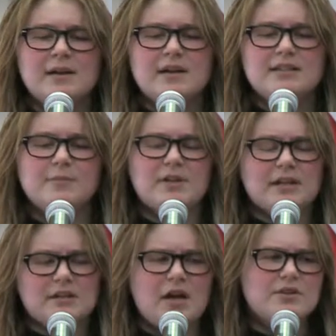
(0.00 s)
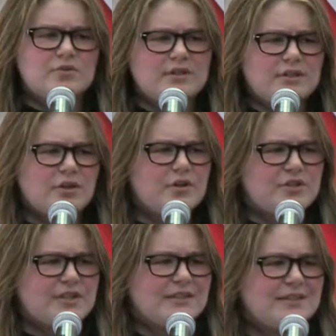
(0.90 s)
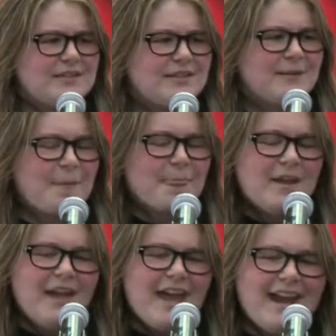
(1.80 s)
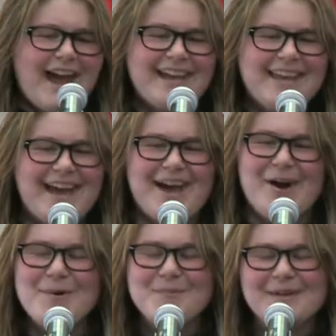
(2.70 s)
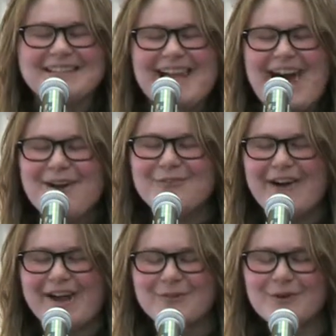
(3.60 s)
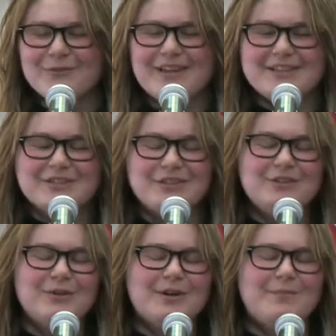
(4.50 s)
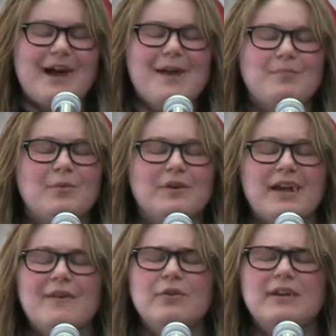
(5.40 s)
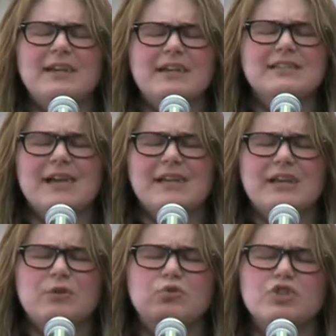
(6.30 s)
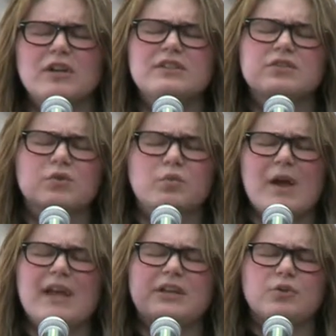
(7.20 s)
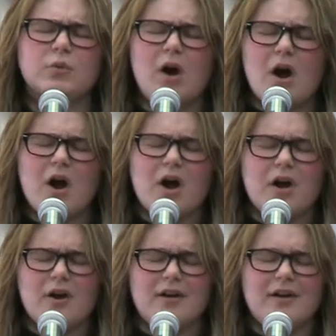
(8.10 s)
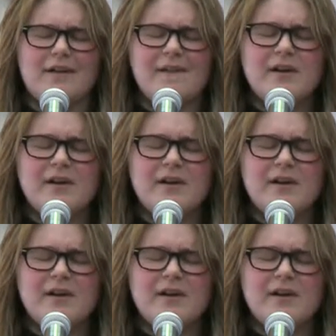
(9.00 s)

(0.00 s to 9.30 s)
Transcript: I smell like laundry detergent. And I can't help but laugh. I don't know if that's good or bad, but whatever it is, I like you just the way you are.